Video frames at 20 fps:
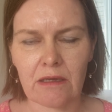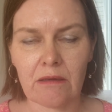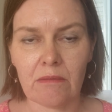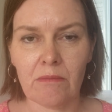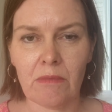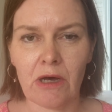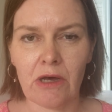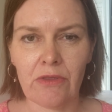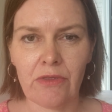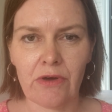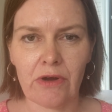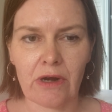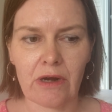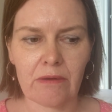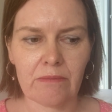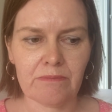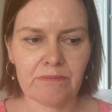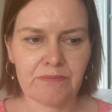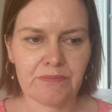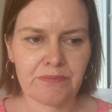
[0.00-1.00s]
mother,
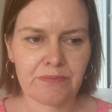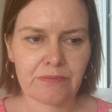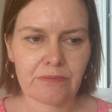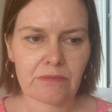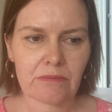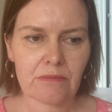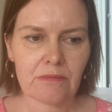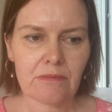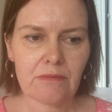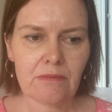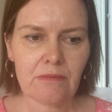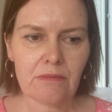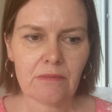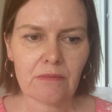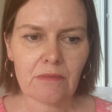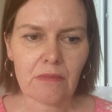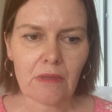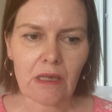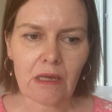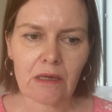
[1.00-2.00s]

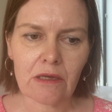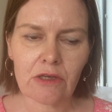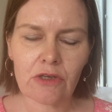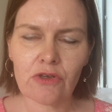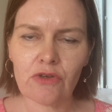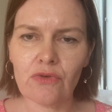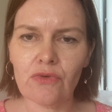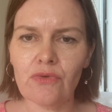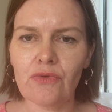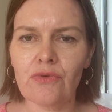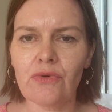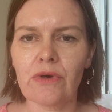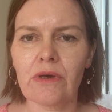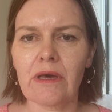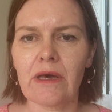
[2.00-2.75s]
you